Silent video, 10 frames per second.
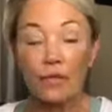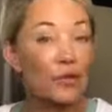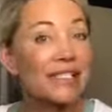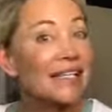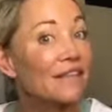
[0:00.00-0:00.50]

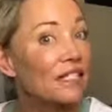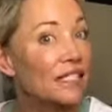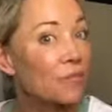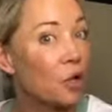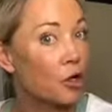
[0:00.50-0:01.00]
receiving
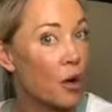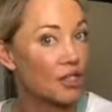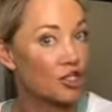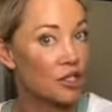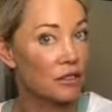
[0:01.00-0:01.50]
some more
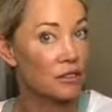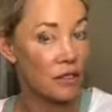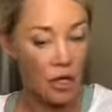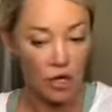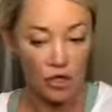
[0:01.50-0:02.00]
questions.
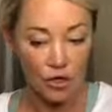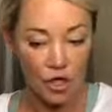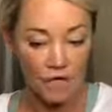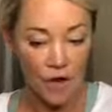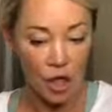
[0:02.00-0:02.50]
You're
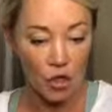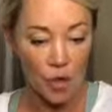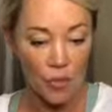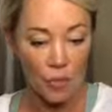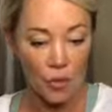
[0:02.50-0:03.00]
going to follow
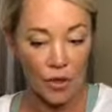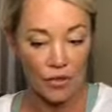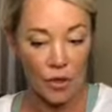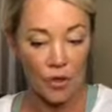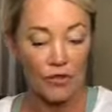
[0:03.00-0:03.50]
up with
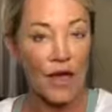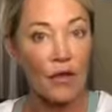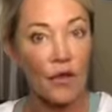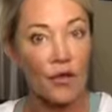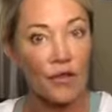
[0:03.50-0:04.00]

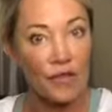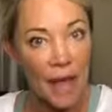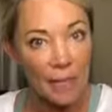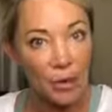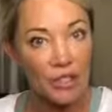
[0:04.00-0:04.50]

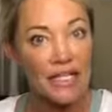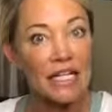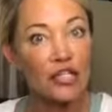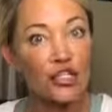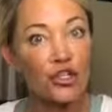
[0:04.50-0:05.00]
that person
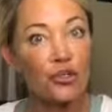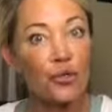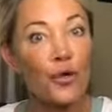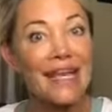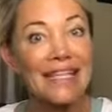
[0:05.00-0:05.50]
in 2
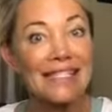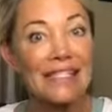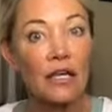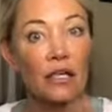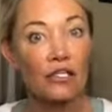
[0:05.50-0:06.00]
weeks.
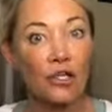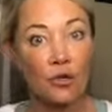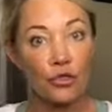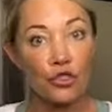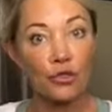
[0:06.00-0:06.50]

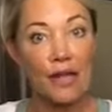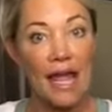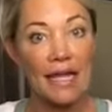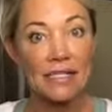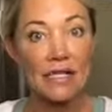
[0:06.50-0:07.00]
So 2
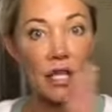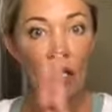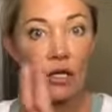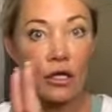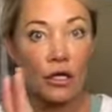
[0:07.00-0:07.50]
days,
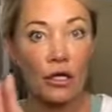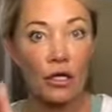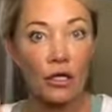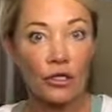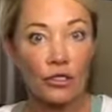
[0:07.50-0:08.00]

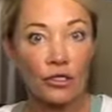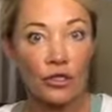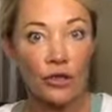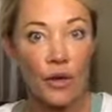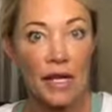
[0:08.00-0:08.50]

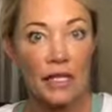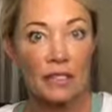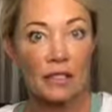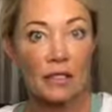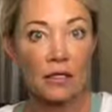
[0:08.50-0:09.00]
2 weeks